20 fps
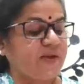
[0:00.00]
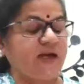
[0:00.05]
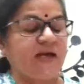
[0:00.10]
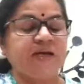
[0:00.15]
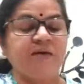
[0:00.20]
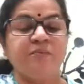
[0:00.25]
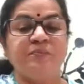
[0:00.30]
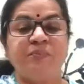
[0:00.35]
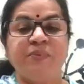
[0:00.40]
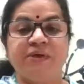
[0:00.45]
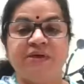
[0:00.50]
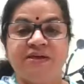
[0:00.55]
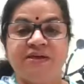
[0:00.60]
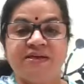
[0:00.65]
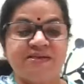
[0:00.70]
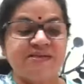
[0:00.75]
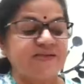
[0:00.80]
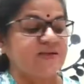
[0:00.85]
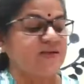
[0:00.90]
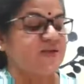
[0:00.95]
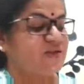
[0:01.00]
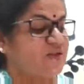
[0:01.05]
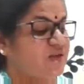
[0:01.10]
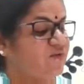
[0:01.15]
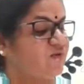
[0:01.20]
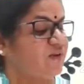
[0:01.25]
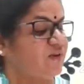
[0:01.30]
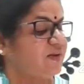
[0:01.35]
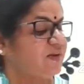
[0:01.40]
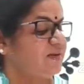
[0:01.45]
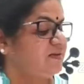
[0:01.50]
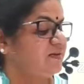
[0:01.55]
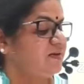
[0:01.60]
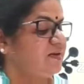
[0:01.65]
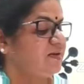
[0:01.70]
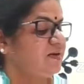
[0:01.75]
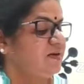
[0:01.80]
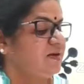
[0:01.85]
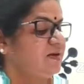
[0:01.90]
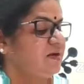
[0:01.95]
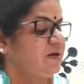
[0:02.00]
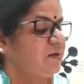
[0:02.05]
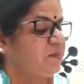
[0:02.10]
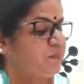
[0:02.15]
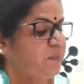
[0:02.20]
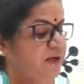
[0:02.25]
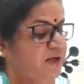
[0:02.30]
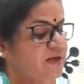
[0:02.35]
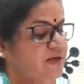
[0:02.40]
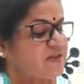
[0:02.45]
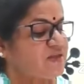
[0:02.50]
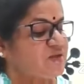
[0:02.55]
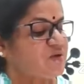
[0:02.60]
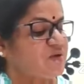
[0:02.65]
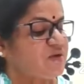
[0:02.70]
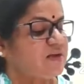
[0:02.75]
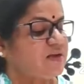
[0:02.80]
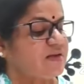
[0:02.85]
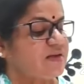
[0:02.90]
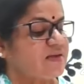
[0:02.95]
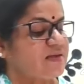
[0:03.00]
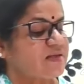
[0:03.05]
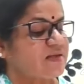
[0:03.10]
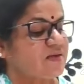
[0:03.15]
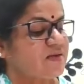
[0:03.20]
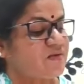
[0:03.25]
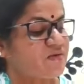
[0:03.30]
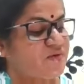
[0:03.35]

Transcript: and birds shiver. Pedestrians,